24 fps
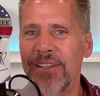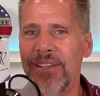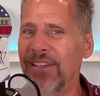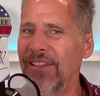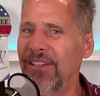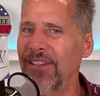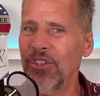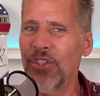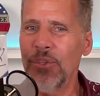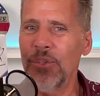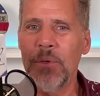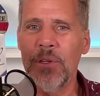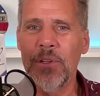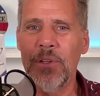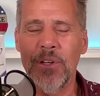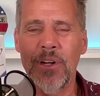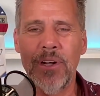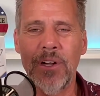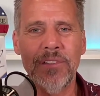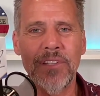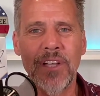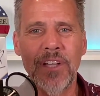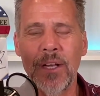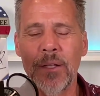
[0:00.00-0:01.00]
and it took me a
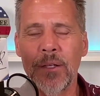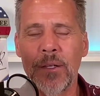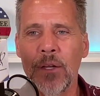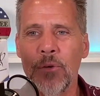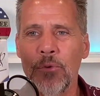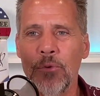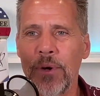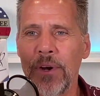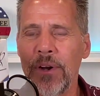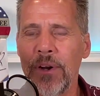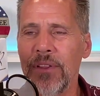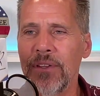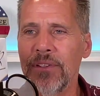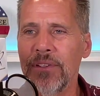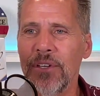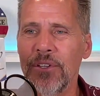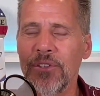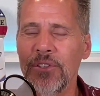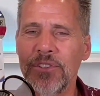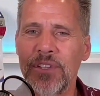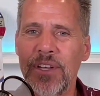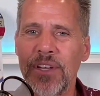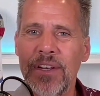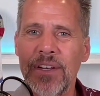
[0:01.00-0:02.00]
long time to come around to this
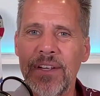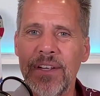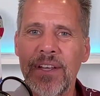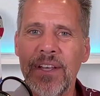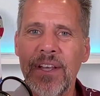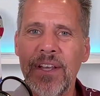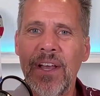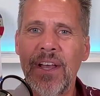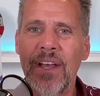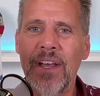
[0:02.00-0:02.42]
understanding.